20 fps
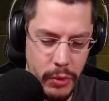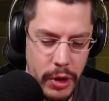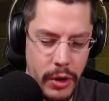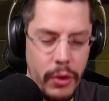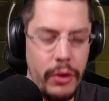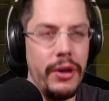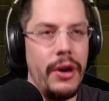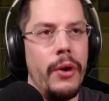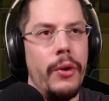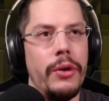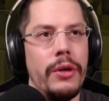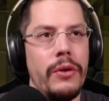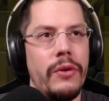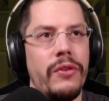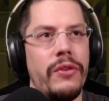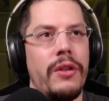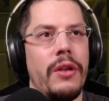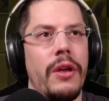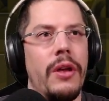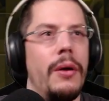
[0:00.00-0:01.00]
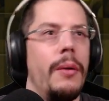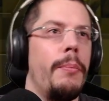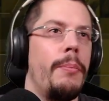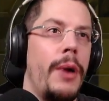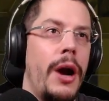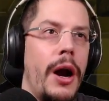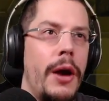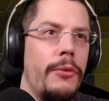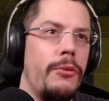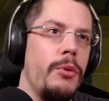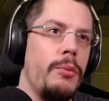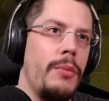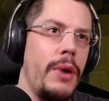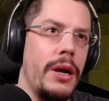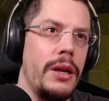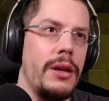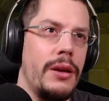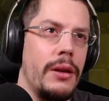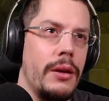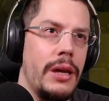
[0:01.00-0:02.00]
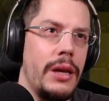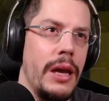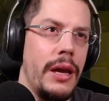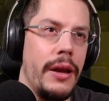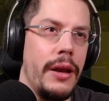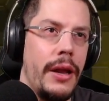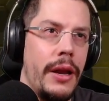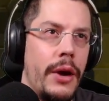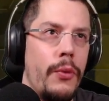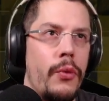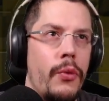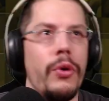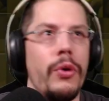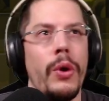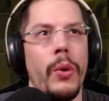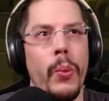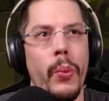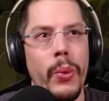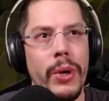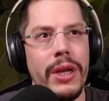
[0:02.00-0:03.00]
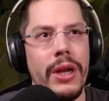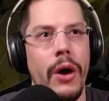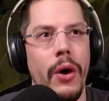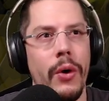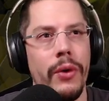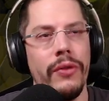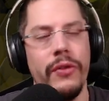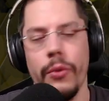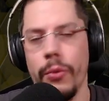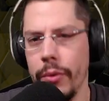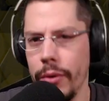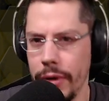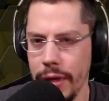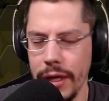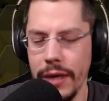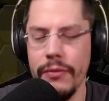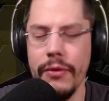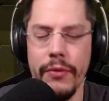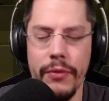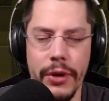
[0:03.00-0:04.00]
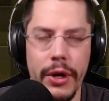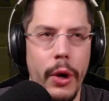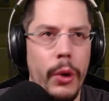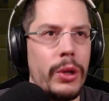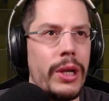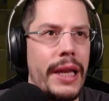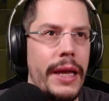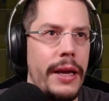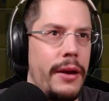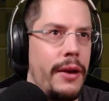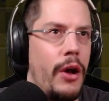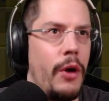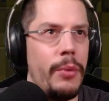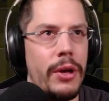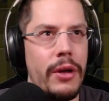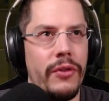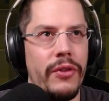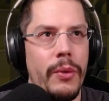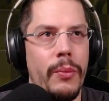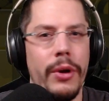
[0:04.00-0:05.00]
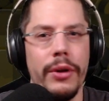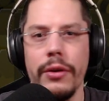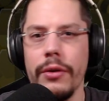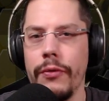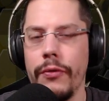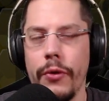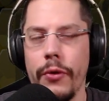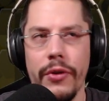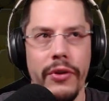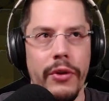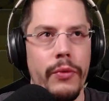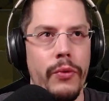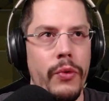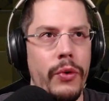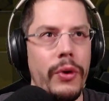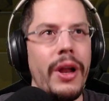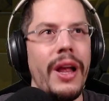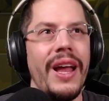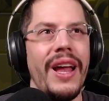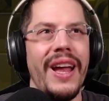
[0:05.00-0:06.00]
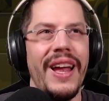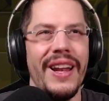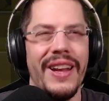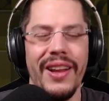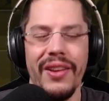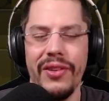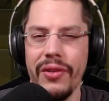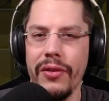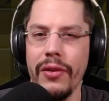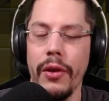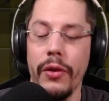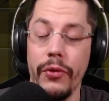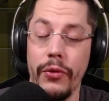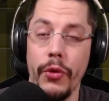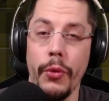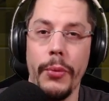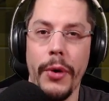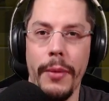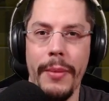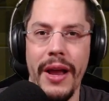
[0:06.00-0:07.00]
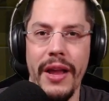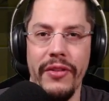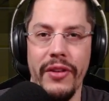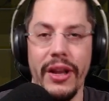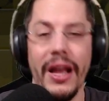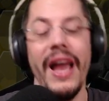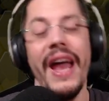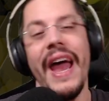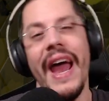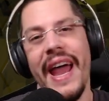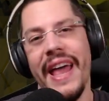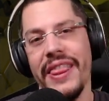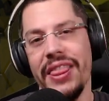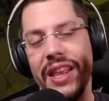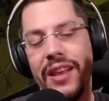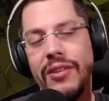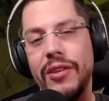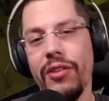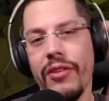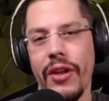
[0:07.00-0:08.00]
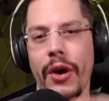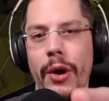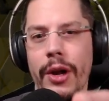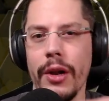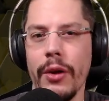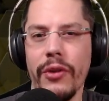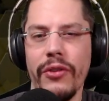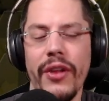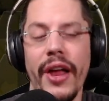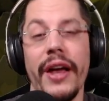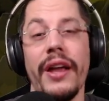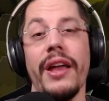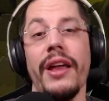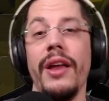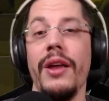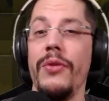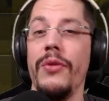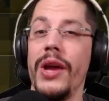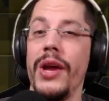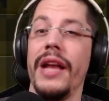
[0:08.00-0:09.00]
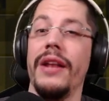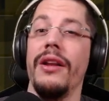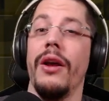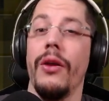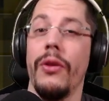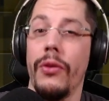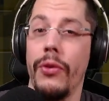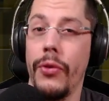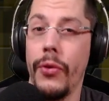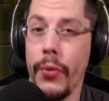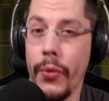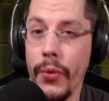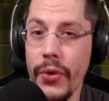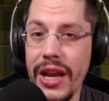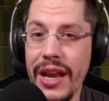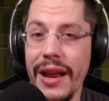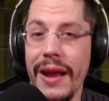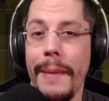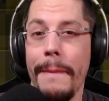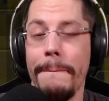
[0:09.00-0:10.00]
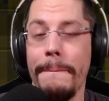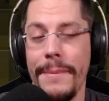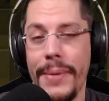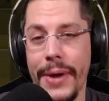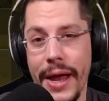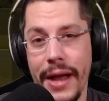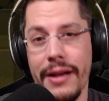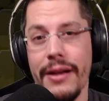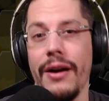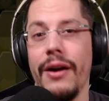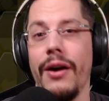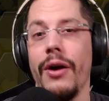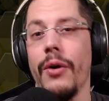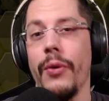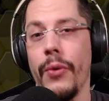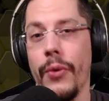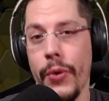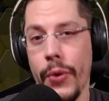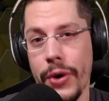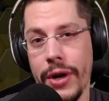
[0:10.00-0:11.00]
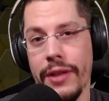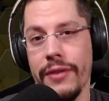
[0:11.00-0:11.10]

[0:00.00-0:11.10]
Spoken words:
we could now use the bars. We might get another rune. We don't, so even if we don't clear it now because I wanted to force that rune, this is super amazing. And this is how it looks like if you get 3 Pekka rune